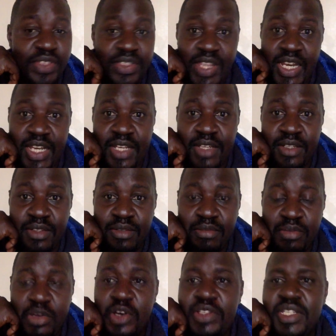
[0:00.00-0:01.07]
in the league
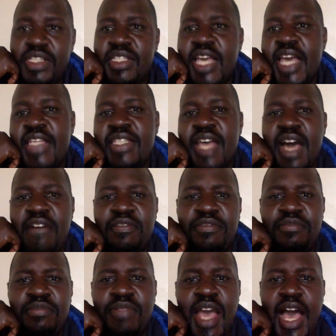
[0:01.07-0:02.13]
because these guys have
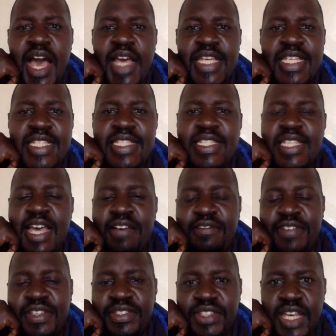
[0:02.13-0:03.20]
easier
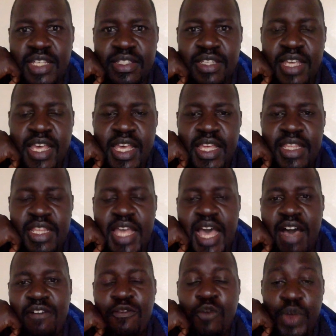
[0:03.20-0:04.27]
fixtures. They
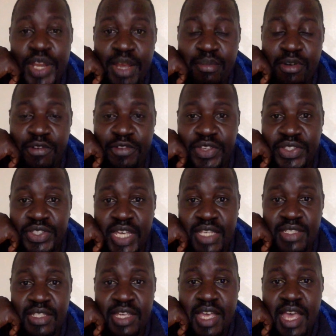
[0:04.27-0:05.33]
have winnable
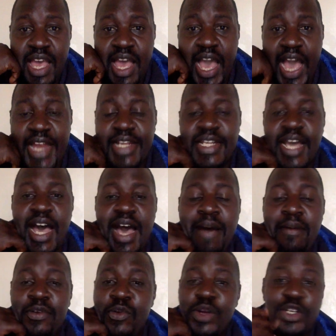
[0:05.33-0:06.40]
fixtures, and
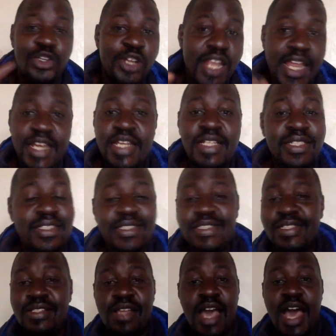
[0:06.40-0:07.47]
Guardiola
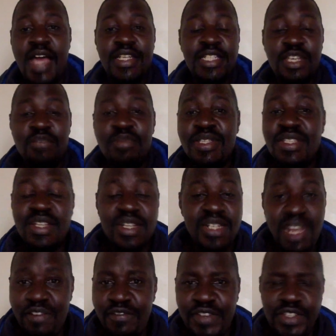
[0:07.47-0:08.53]
team is
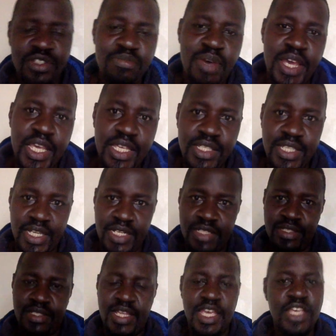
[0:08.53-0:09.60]
ravaged by
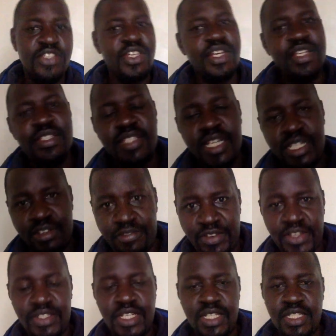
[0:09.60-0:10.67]
injuries. The injuries that
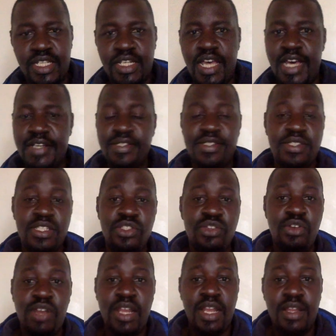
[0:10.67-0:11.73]
affected Ten Hag's
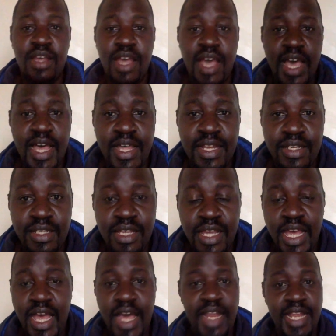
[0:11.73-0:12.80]
season
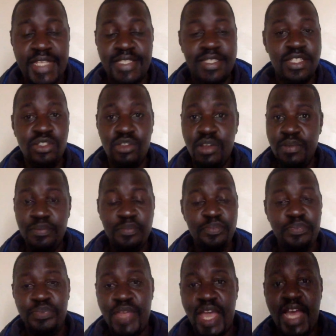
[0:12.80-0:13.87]
last season,
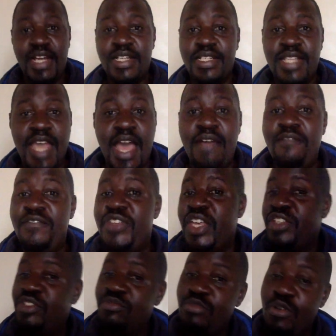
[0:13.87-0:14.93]
and they are
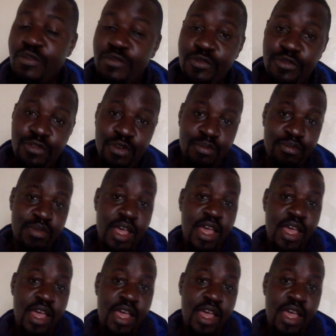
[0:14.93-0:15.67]
just moved from